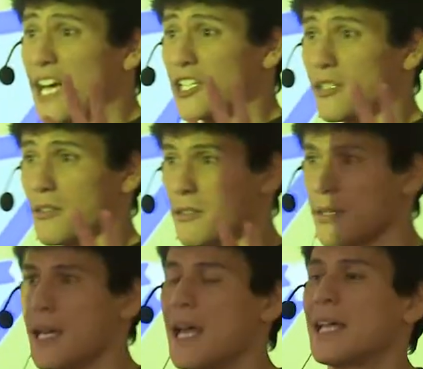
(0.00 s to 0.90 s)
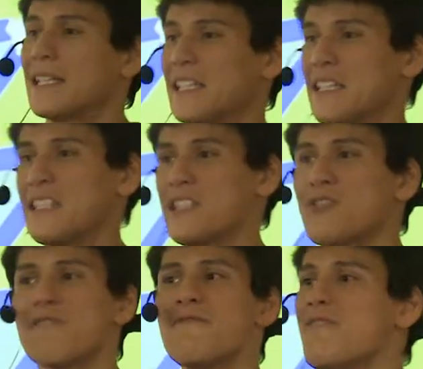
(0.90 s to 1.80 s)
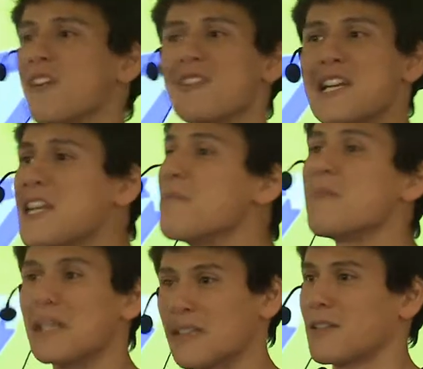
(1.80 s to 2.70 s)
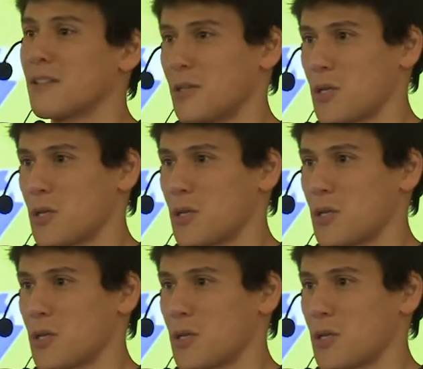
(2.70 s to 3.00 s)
actions. This is the very limit